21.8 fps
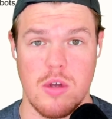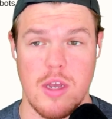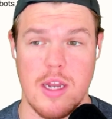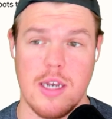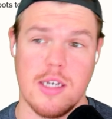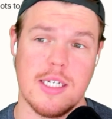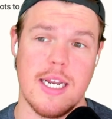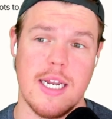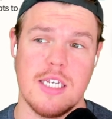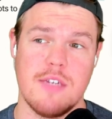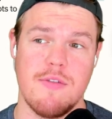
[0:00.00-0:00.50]
In
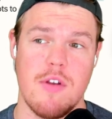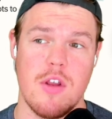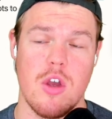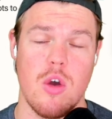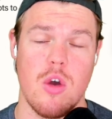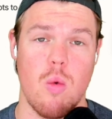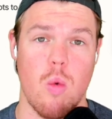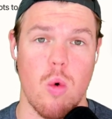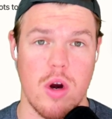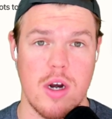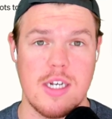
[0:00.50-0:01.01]
today's video,
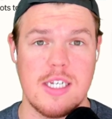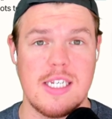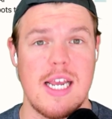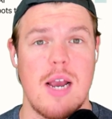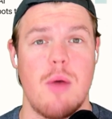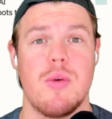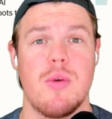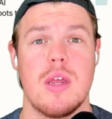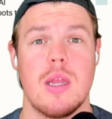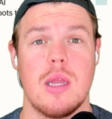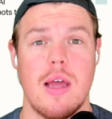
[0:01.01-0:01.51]
we're going to see how
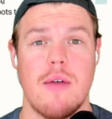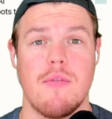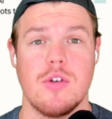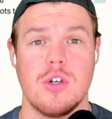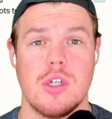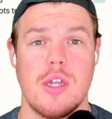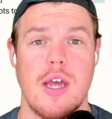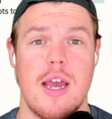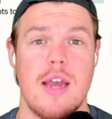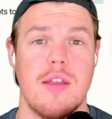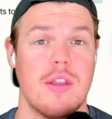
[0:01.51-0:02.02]
we can leverage
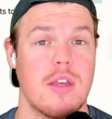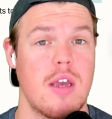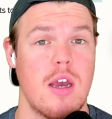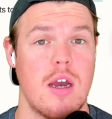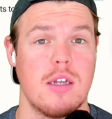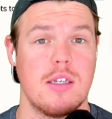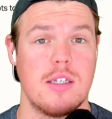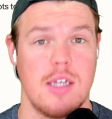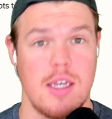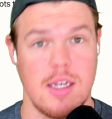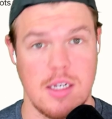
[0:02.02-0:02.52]
that in the
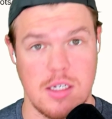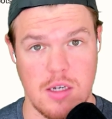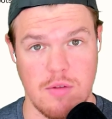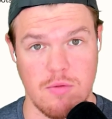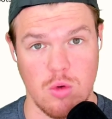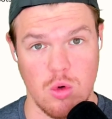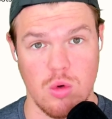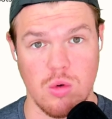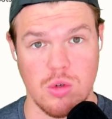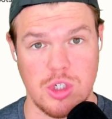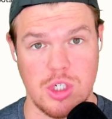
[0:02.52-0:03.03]
context of
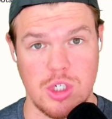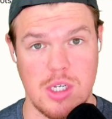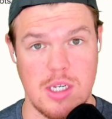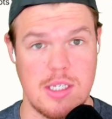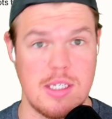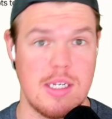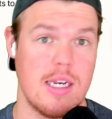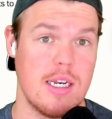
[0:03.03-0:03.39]
Google Sheets and